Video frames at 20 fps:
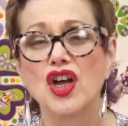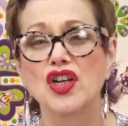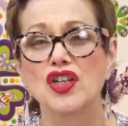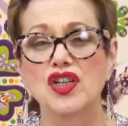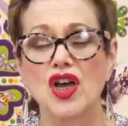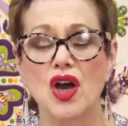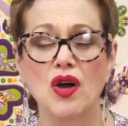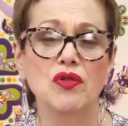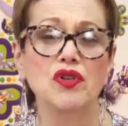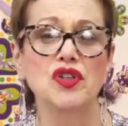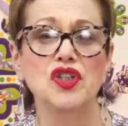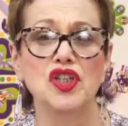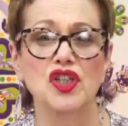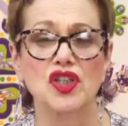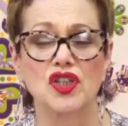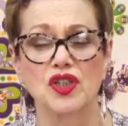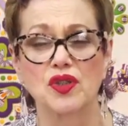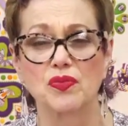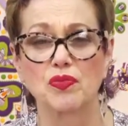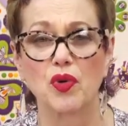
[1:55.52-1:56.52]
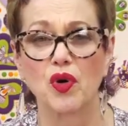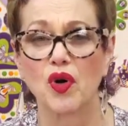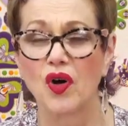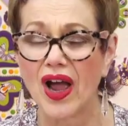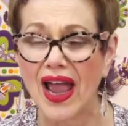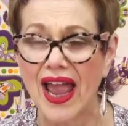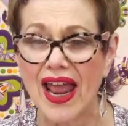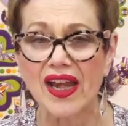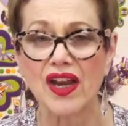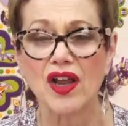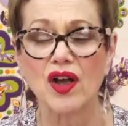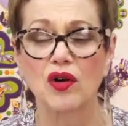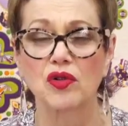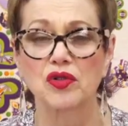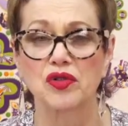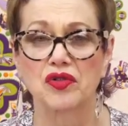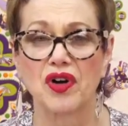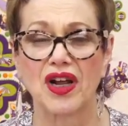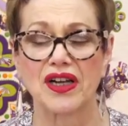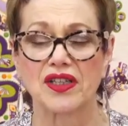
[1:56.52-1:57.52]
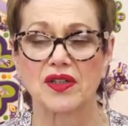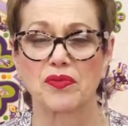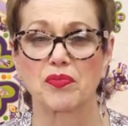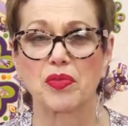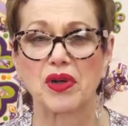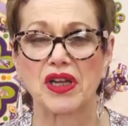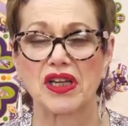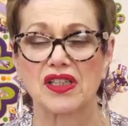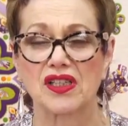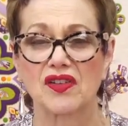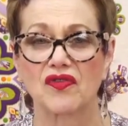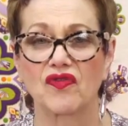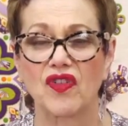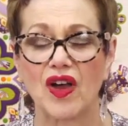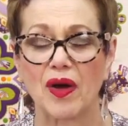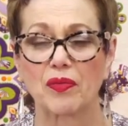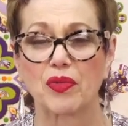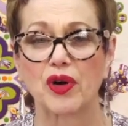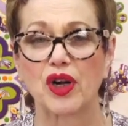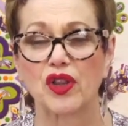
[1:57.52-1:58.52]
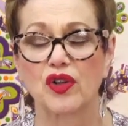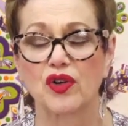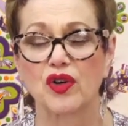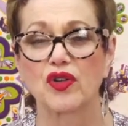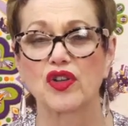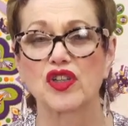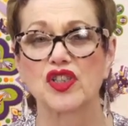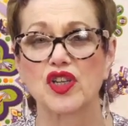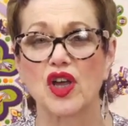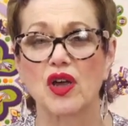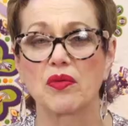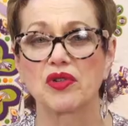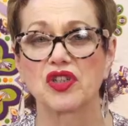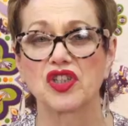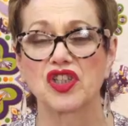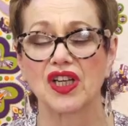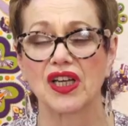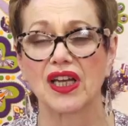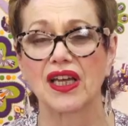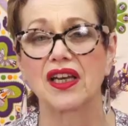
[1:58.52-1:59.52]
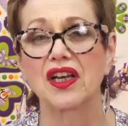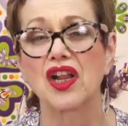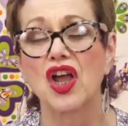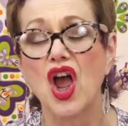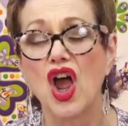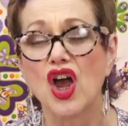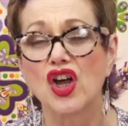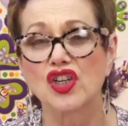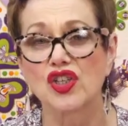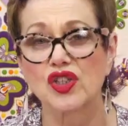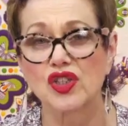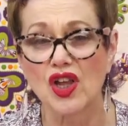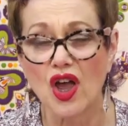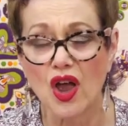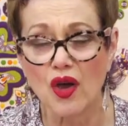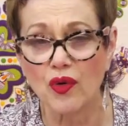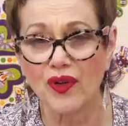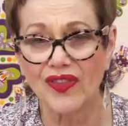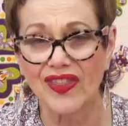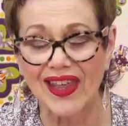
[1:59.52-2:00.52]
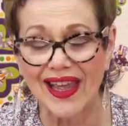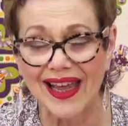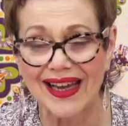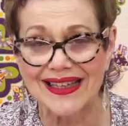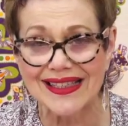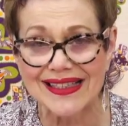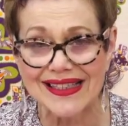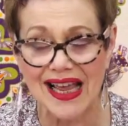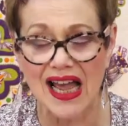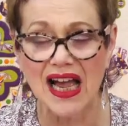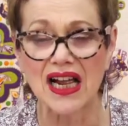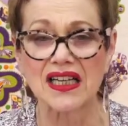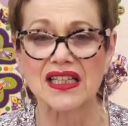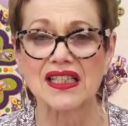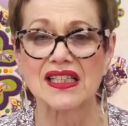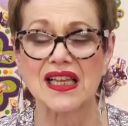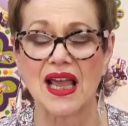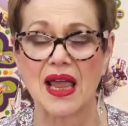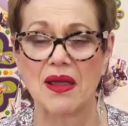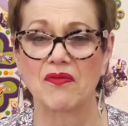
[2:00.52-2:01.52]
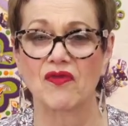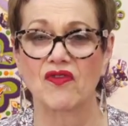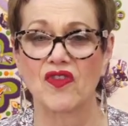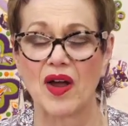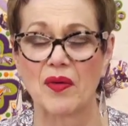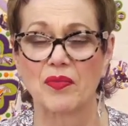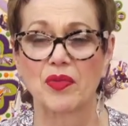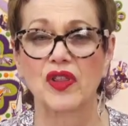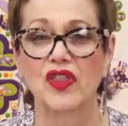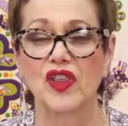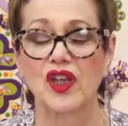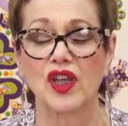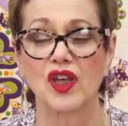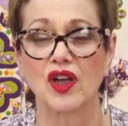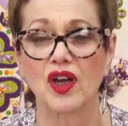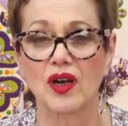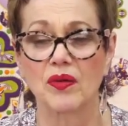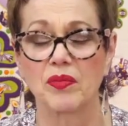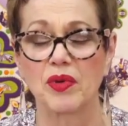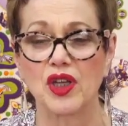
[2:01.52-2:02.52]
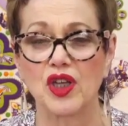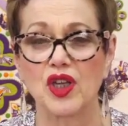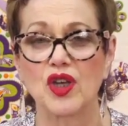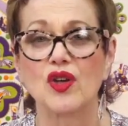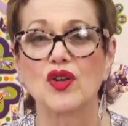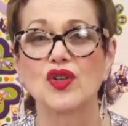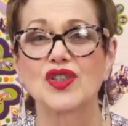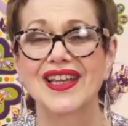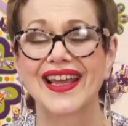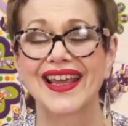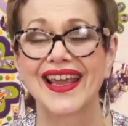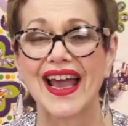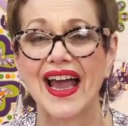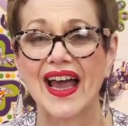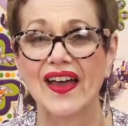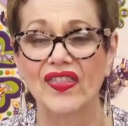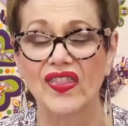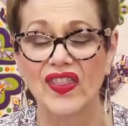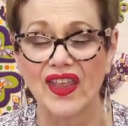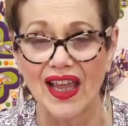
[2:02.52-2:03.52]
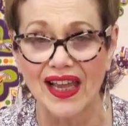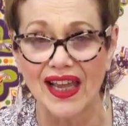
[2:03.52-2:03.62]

don't just put any old random piece of fabric through the sewing machine. Sew with the exact same fabric that you're going to be using and the